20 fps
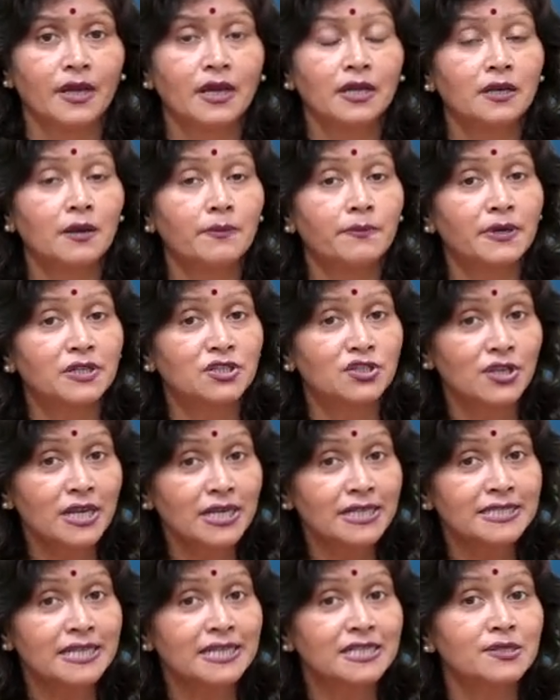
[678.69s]
Number
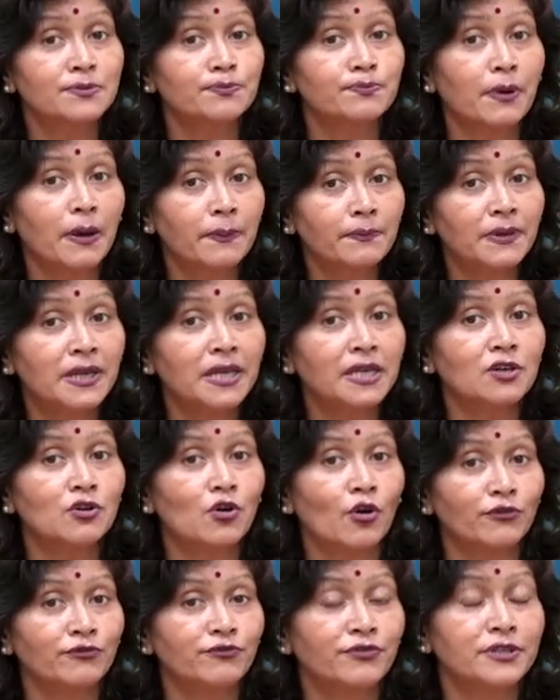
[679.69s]
six is public
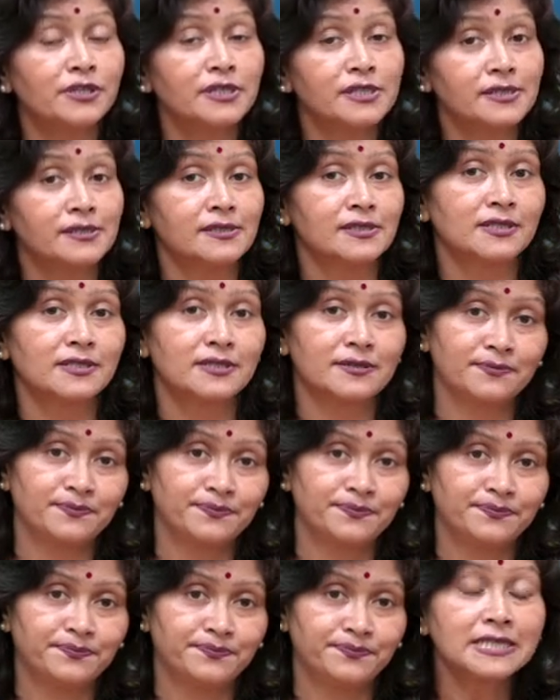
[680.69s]
confidence.
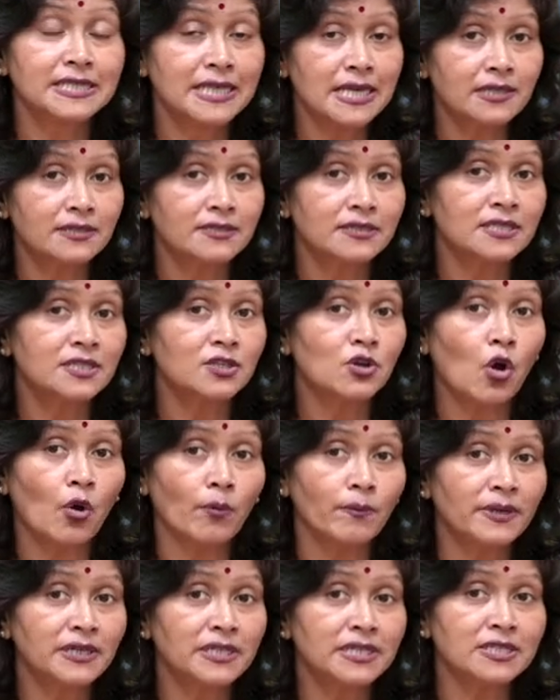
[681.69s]
Since
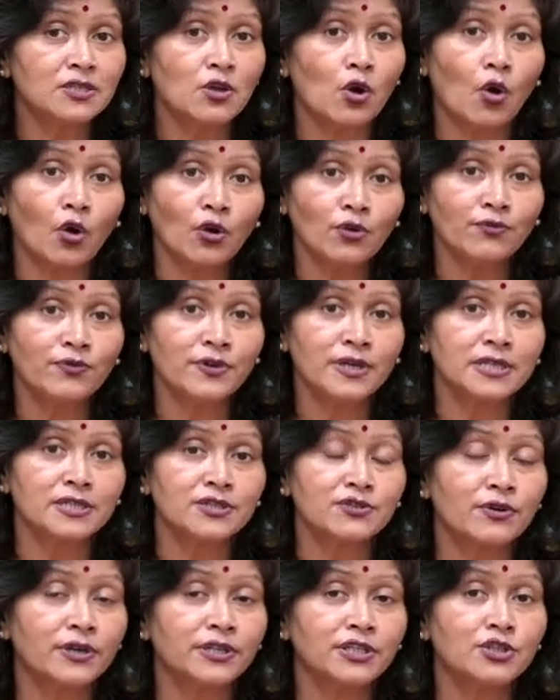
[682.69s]
government is
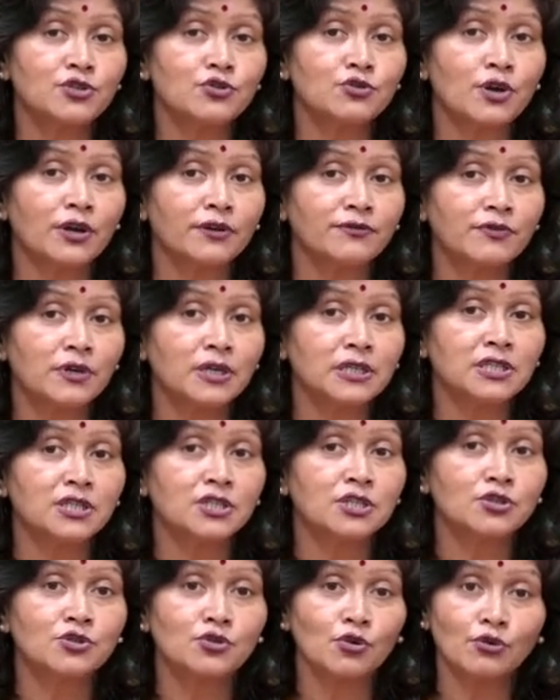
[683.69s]
always ready to
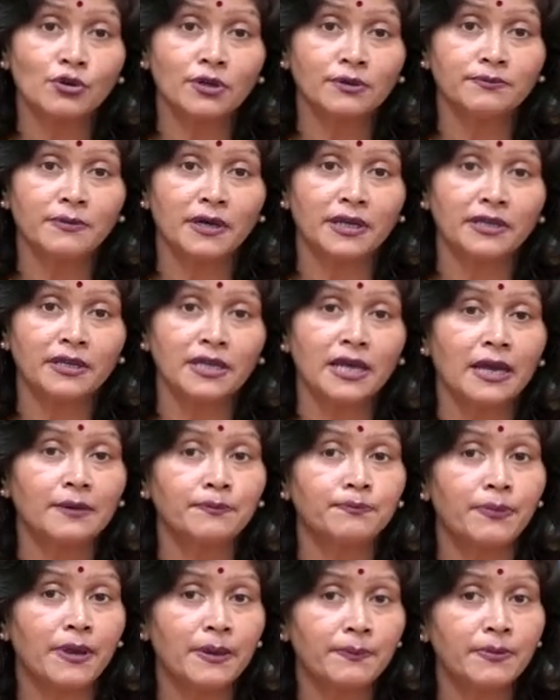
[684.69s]
convert token money
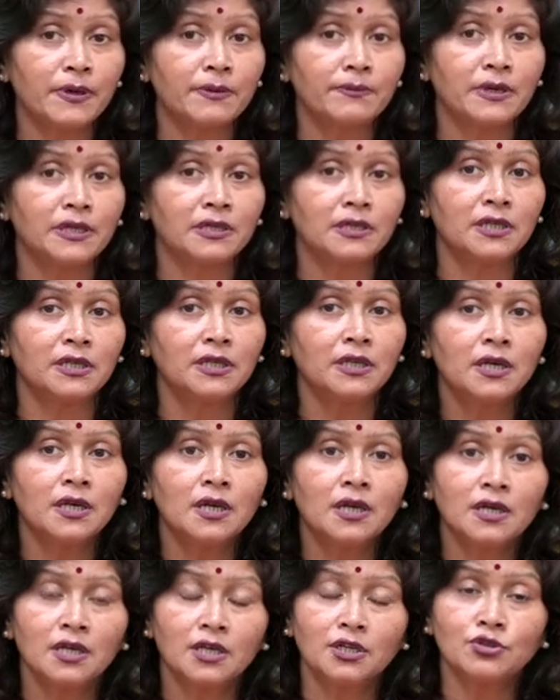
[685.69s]
and paper money
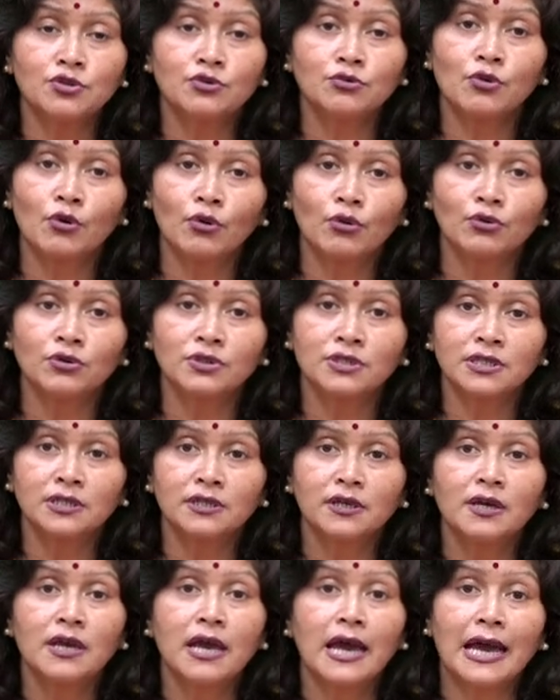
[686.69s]
into gold
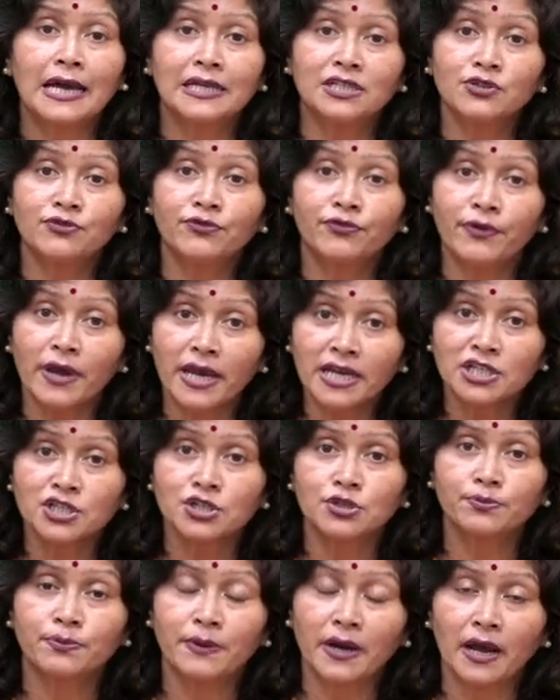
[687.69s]
at a
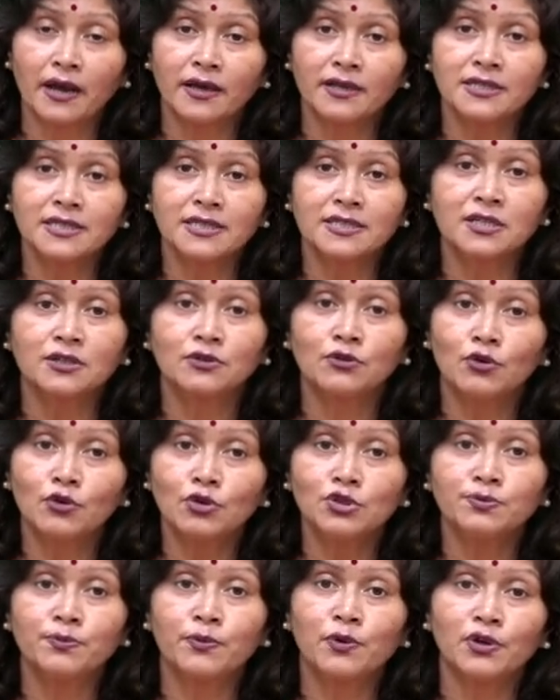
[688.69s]
fixed price, the
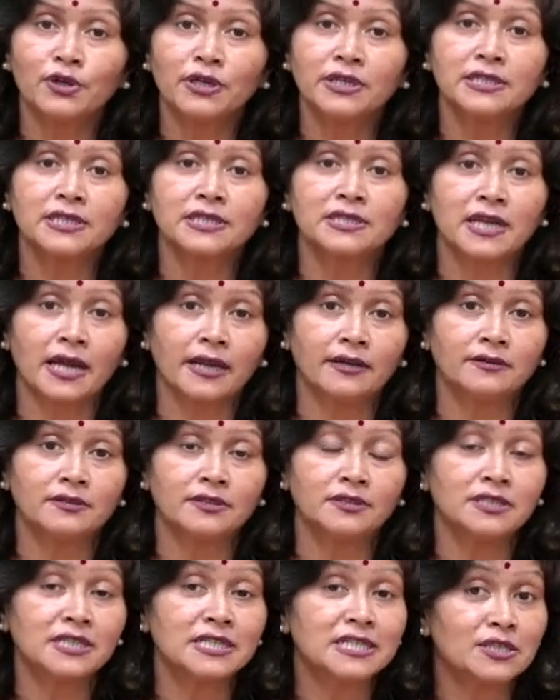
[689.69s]
gold bullion
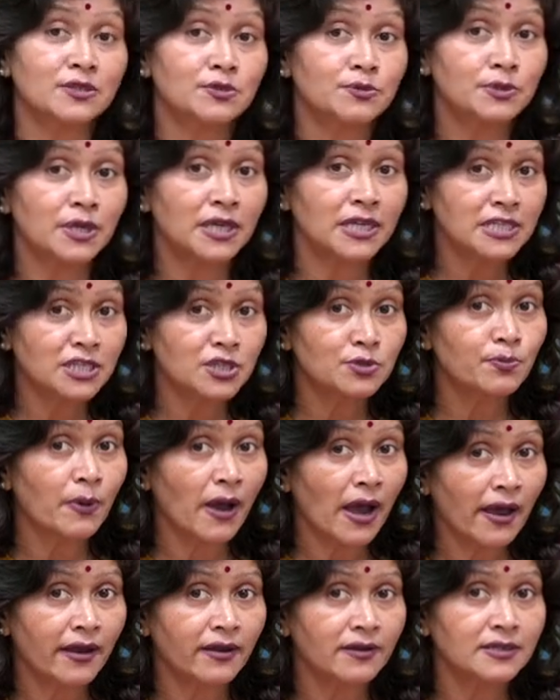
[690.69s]
standard is,
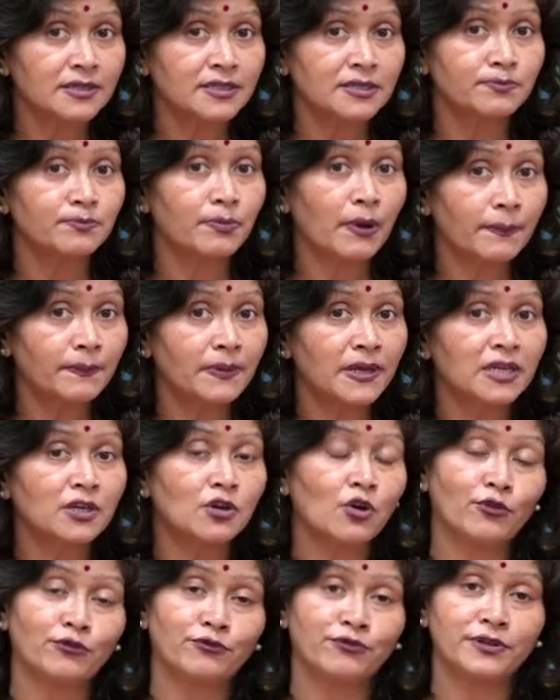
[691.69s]
inspires public
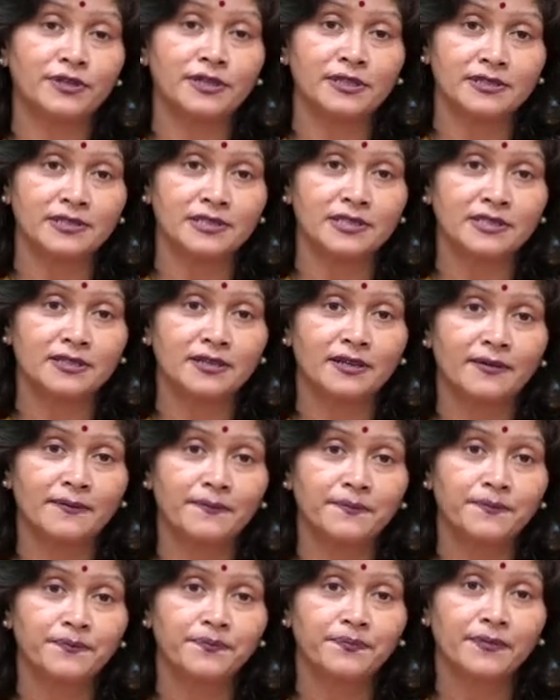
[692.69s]
confidence.
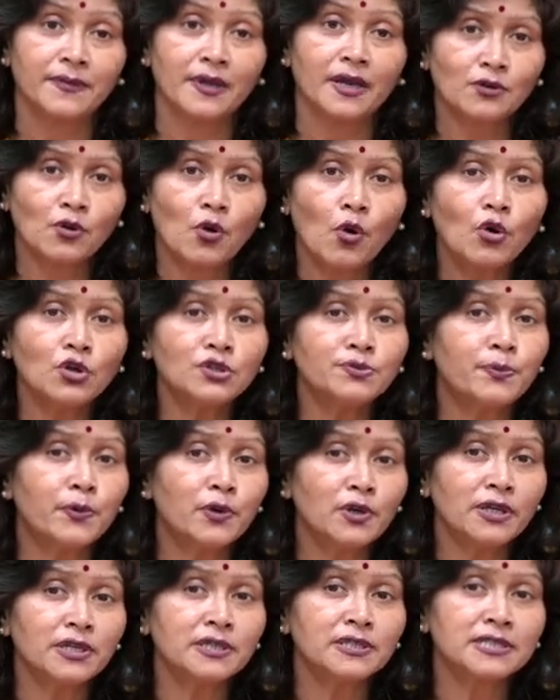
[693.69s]
Gold
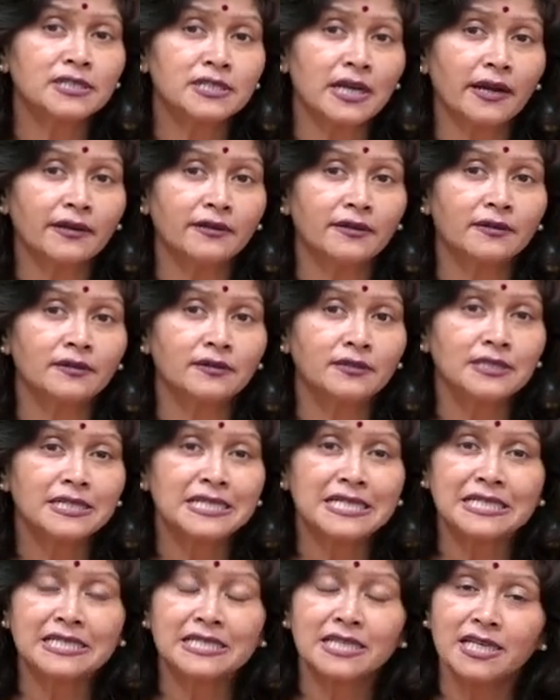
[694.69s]
bullion standard
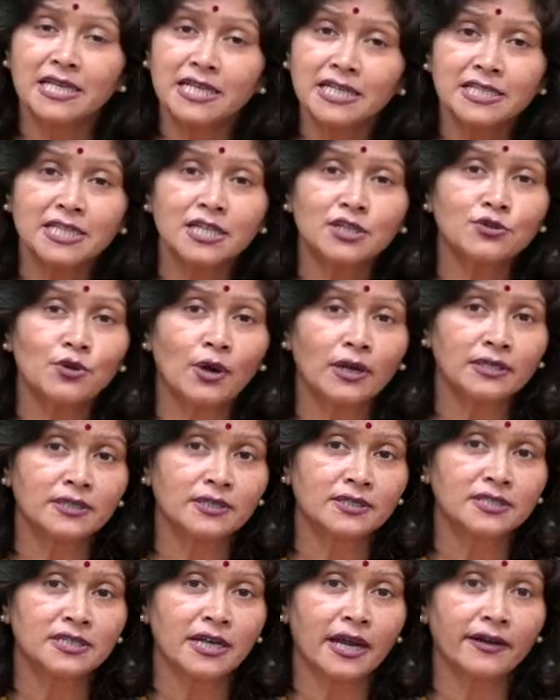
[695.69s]
is easy to
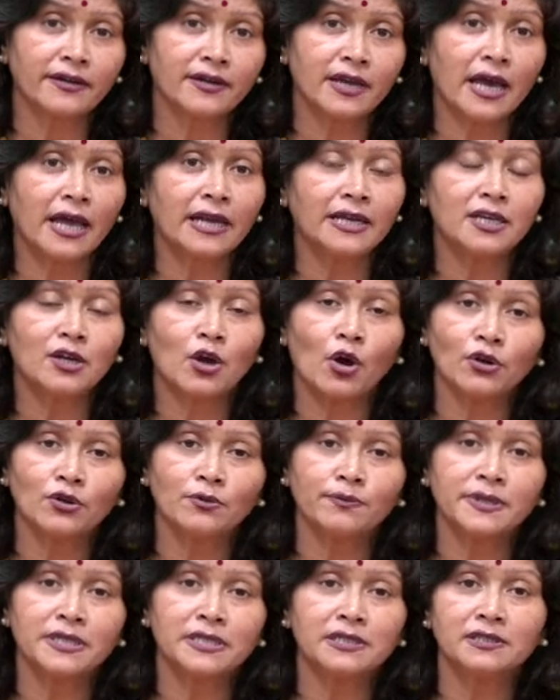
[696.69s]
understand and
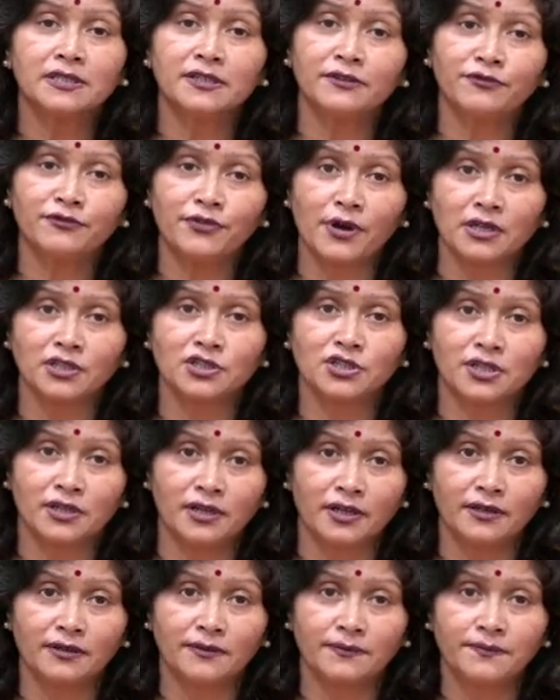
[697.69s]
economical in
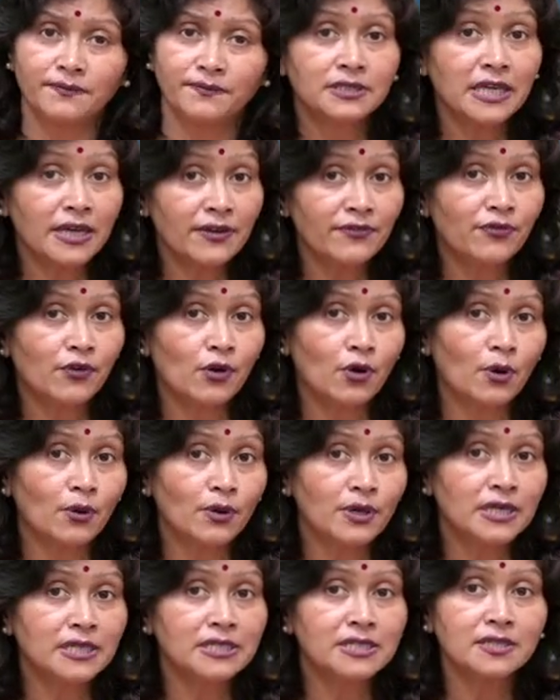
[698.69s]
functioning.
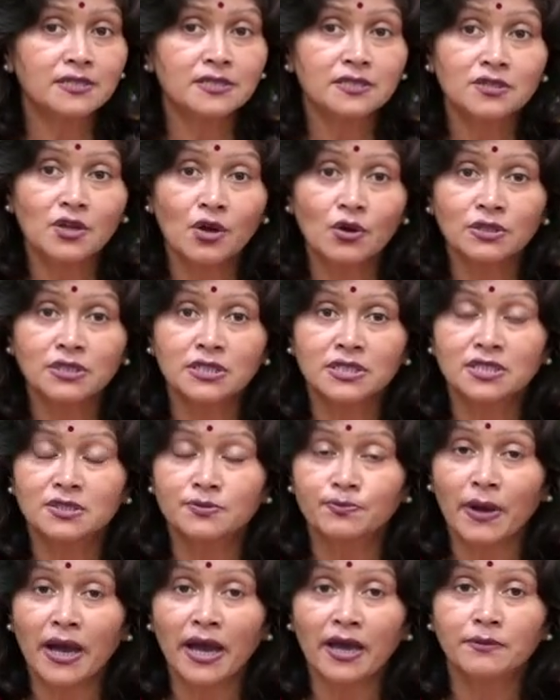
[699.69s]
Therefore, it does not
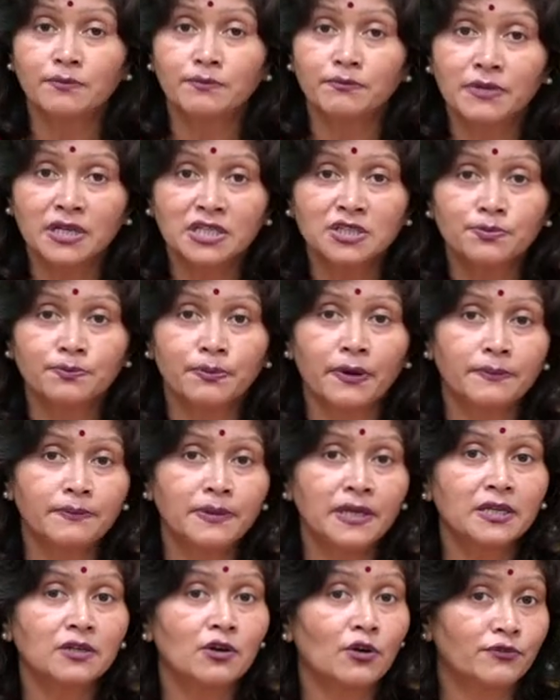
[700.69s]
inspire much
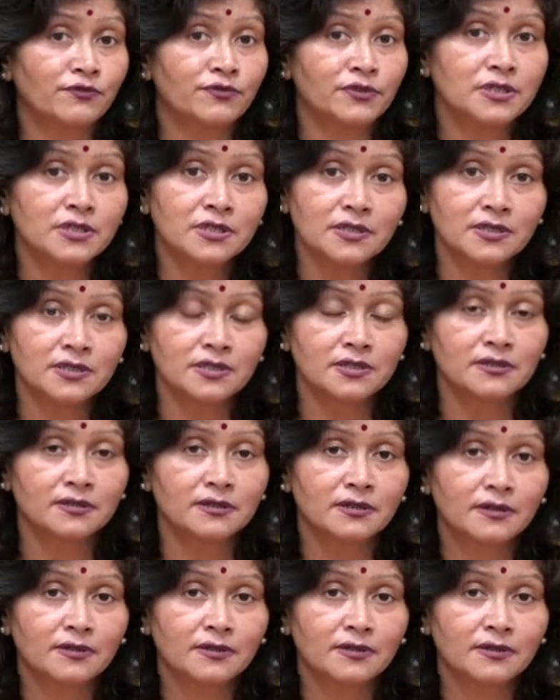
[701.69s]
public confidence.